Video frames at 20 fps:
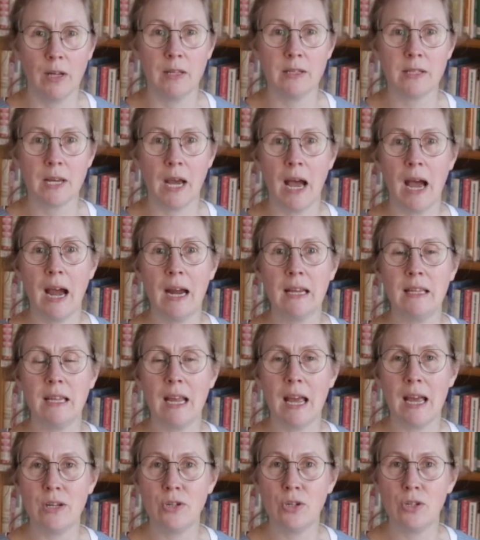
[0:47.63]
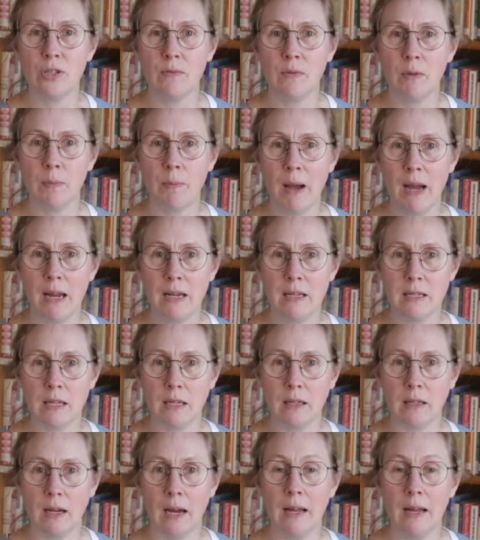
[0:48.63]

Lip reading: to hide the edges of the binding,